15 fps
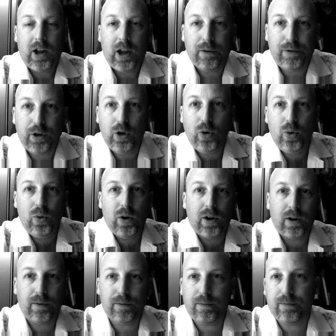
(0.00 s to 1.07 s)
if
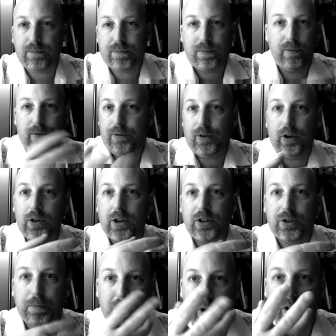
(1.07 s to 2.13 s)
you field a
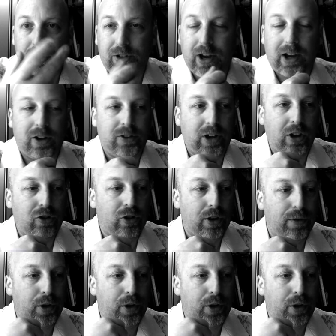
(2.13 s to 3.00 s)
spurious accusation,